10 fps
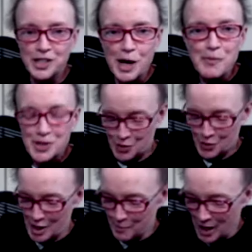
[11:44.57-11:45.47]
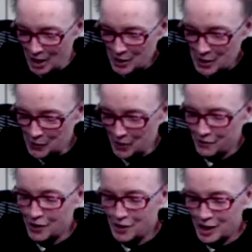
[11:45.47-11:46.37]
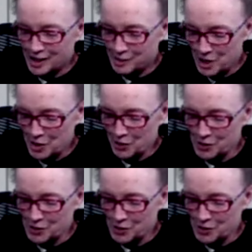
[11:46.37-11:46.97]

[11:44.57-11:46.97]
demonstrated by one of our next speakers.